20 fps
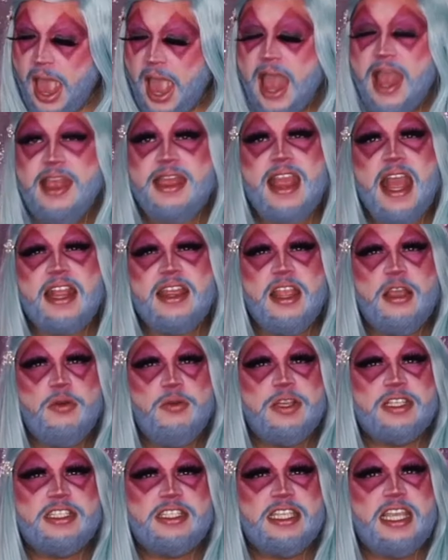And then there
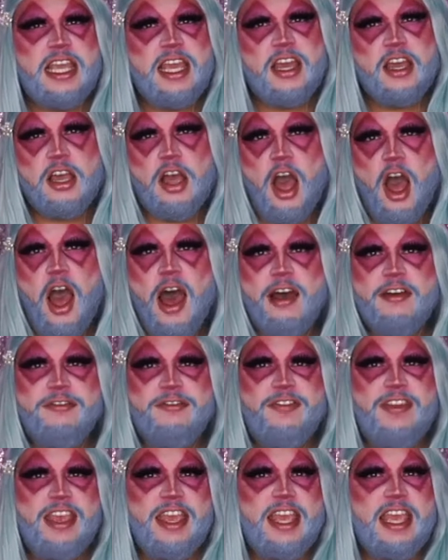was Tia
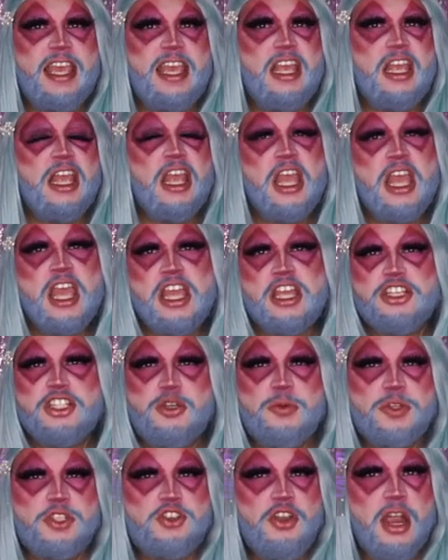Coffee. She
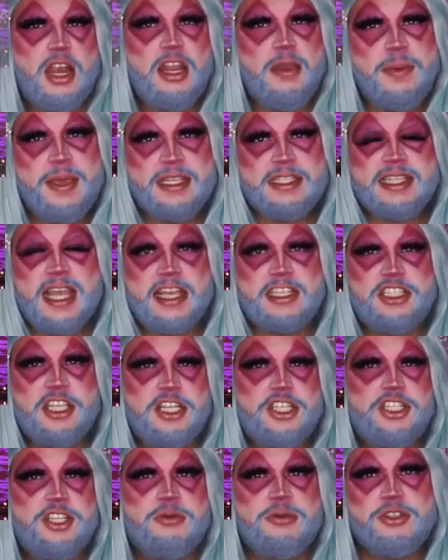was trying to be sexy.
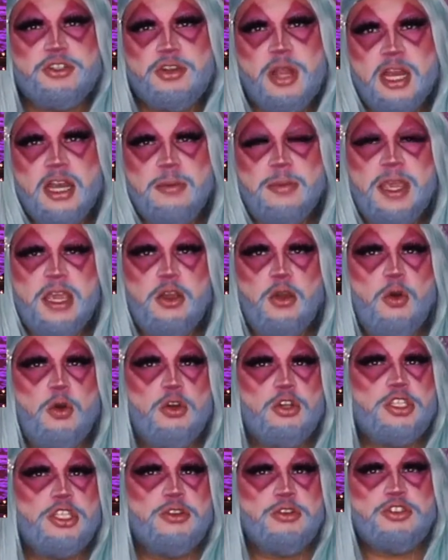She was trying to be
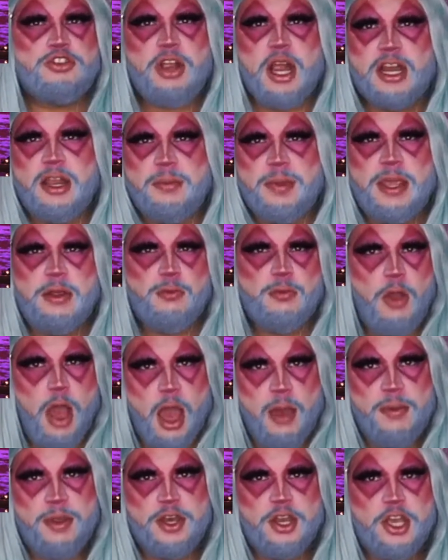cool. She was trying to be
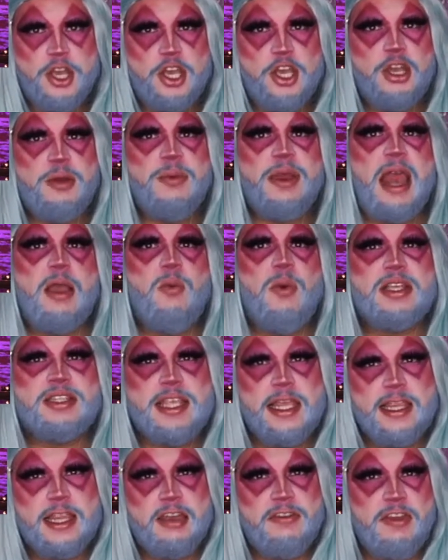Robin Hood, but I
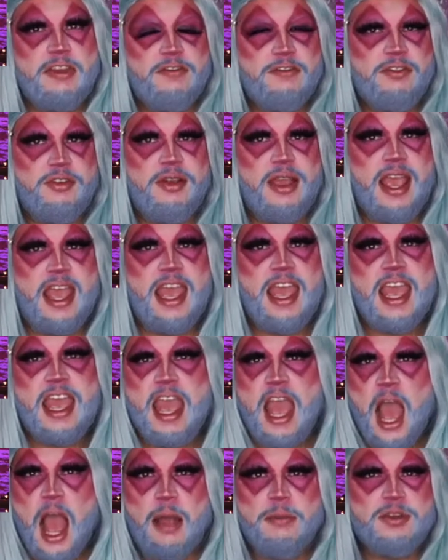wasn't living for it.
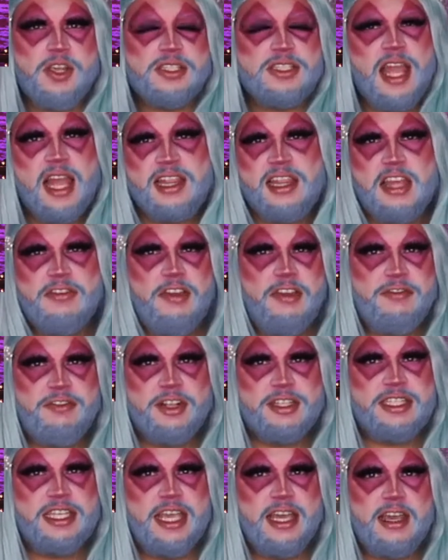I'm just not living for
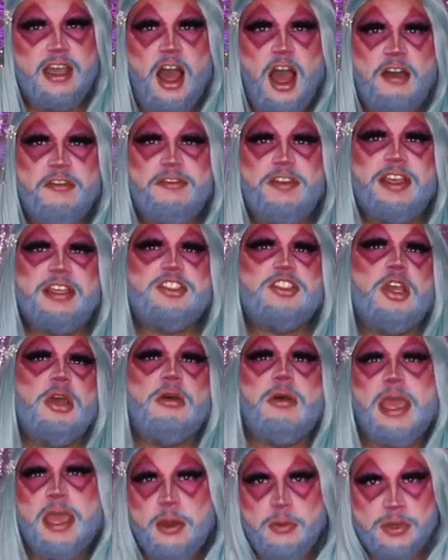Tia Coffee,
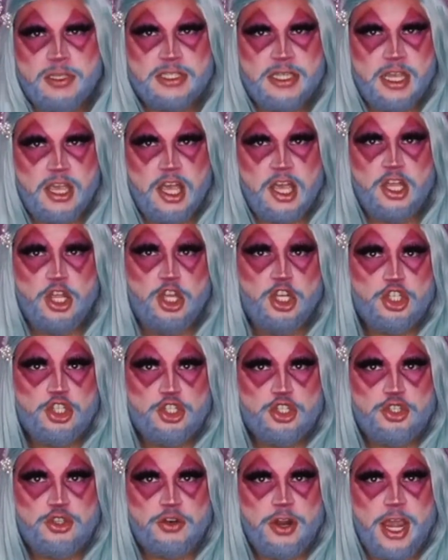so it was a
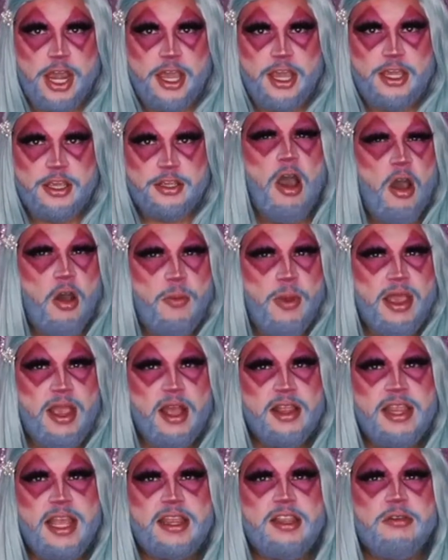straight. Oh my
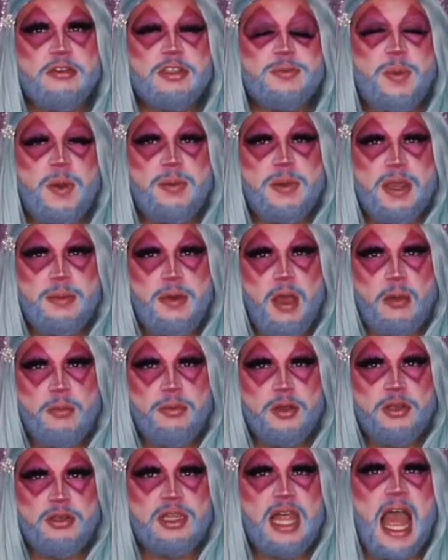god, then there was Bimini
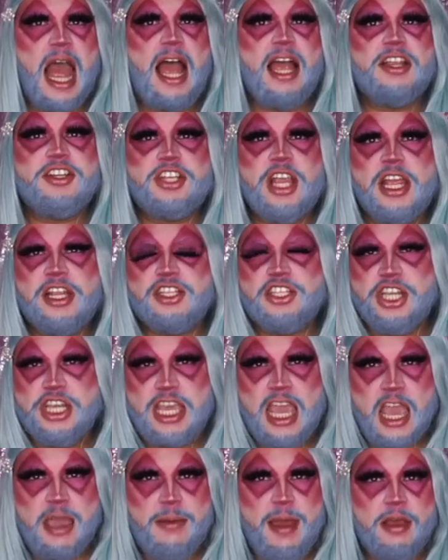Bamboo Lash, and she
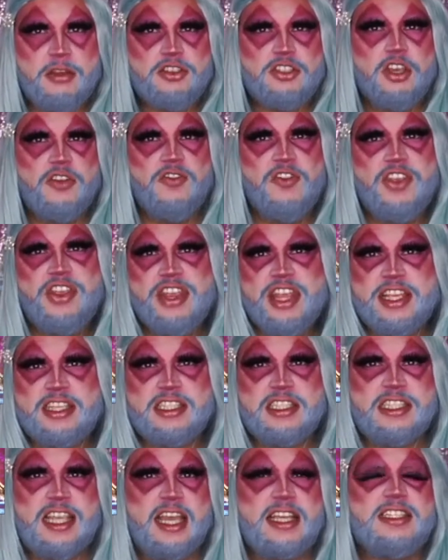came out serving this
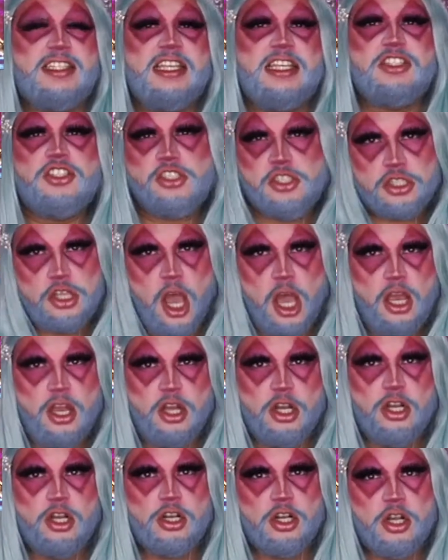sexy
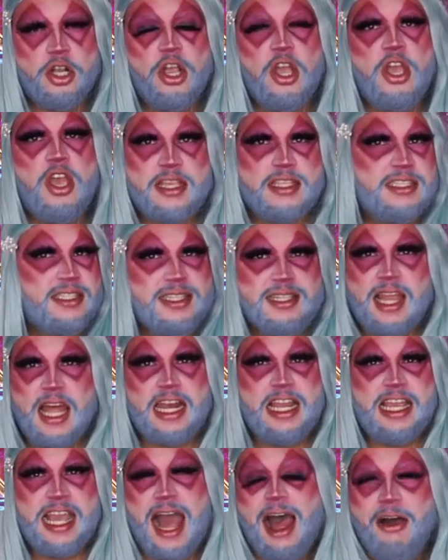soccer
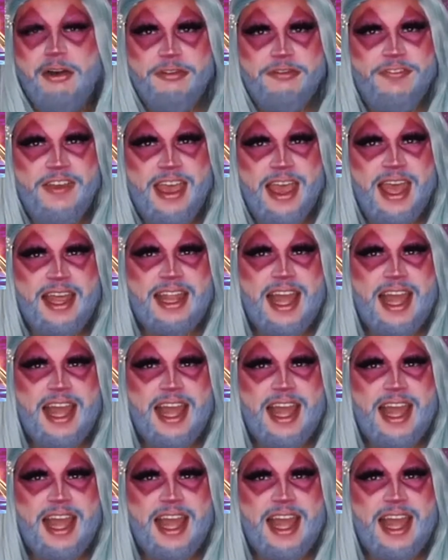slutty outfit.